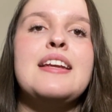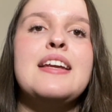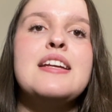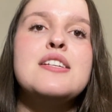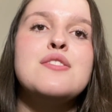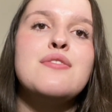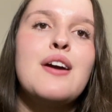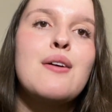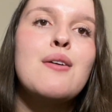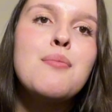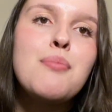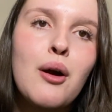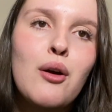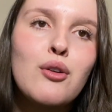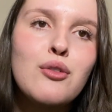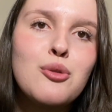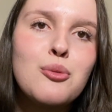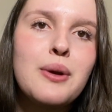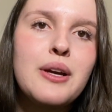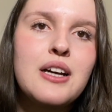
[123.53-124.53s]
it is very
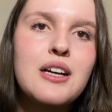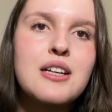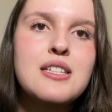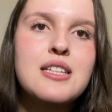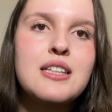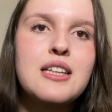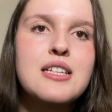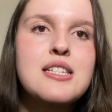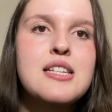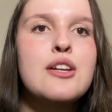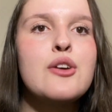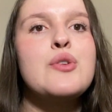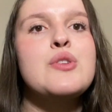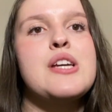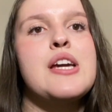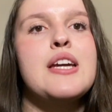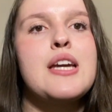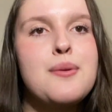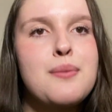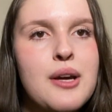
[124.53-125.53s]
powerful because it doesn't
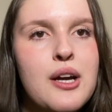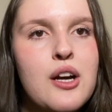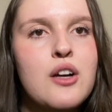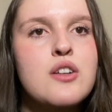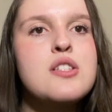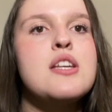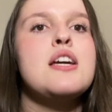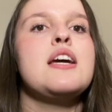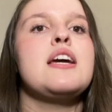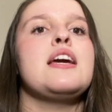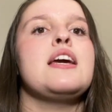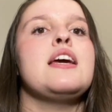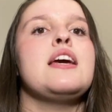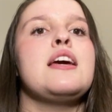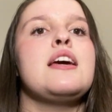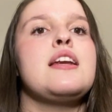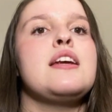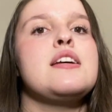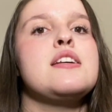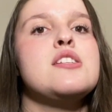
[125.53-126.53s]
contain chemicals.
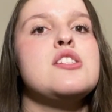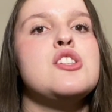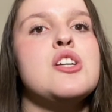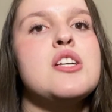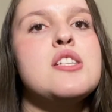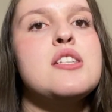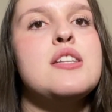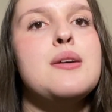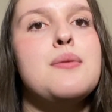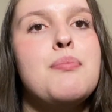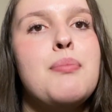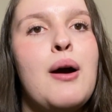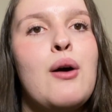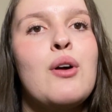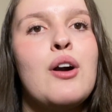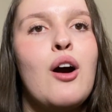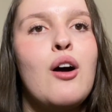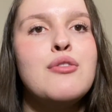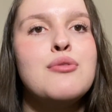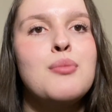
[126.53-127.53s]
It is just the
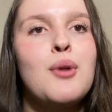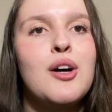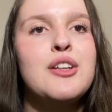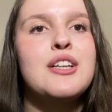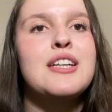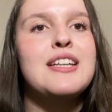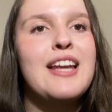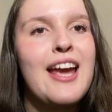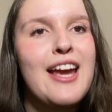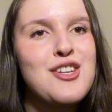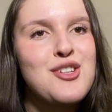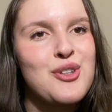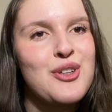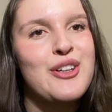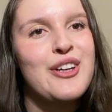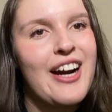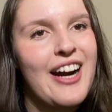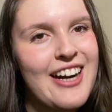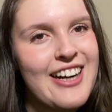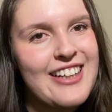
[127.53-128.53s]
power of Mother
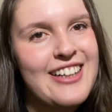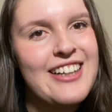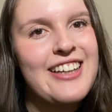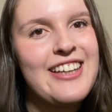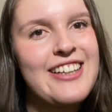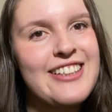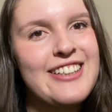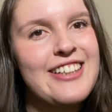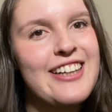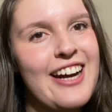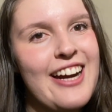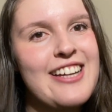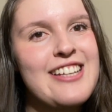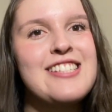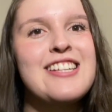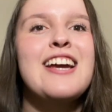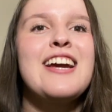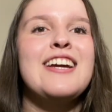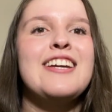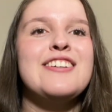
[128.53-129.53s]
Nature here,
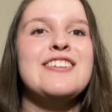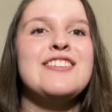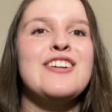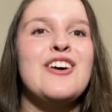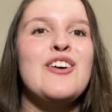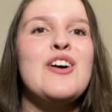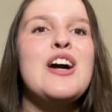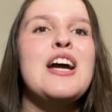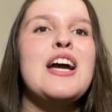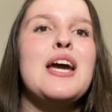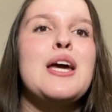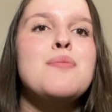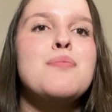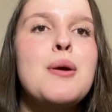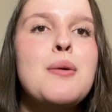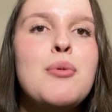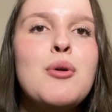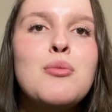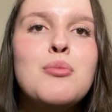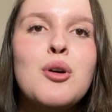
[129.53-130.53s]
guys, you know. And
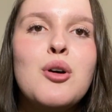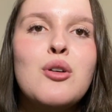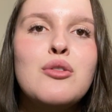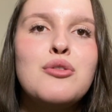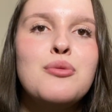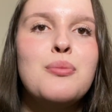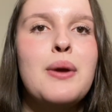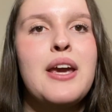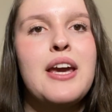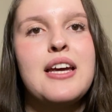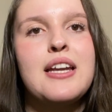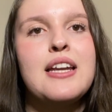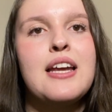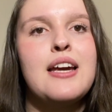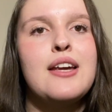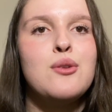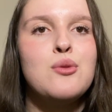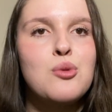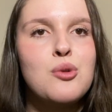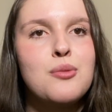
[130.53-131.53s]
people, both men
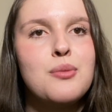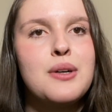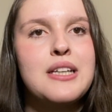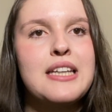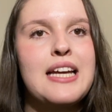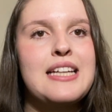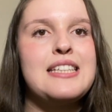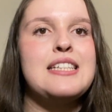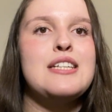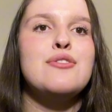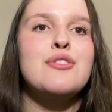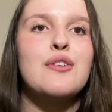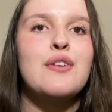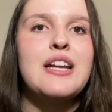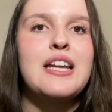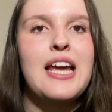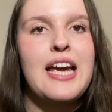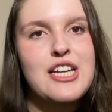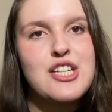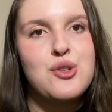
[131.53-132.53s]
and women at
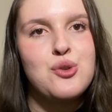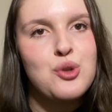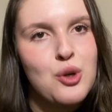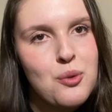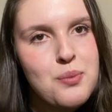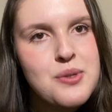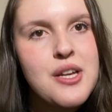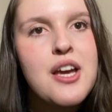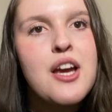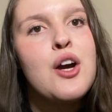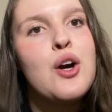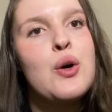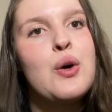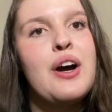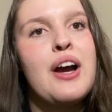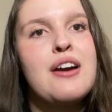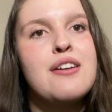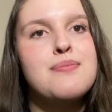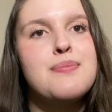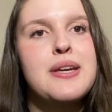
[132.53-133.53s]
different age groups, who
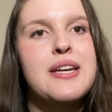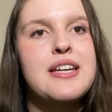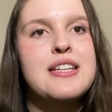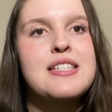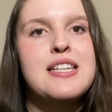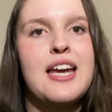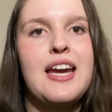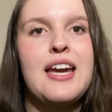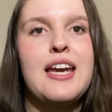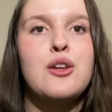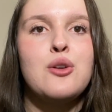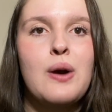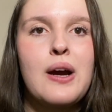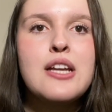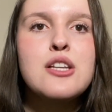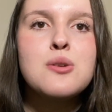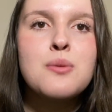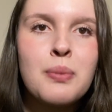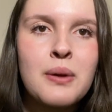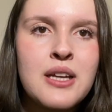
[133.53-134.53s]
have been taking
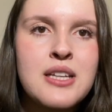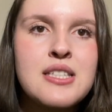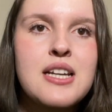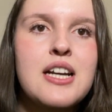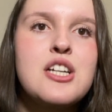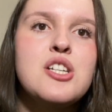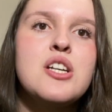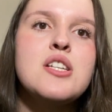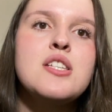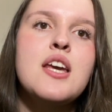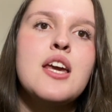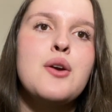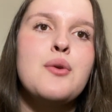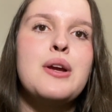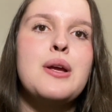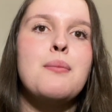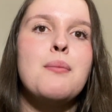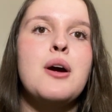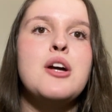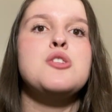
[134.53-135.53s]
Quietum Plus are just
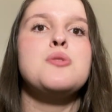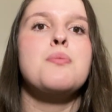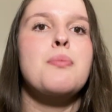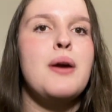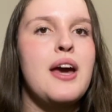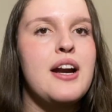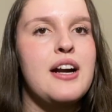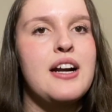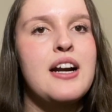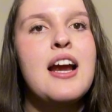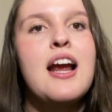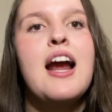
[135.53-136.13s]
hearing much better,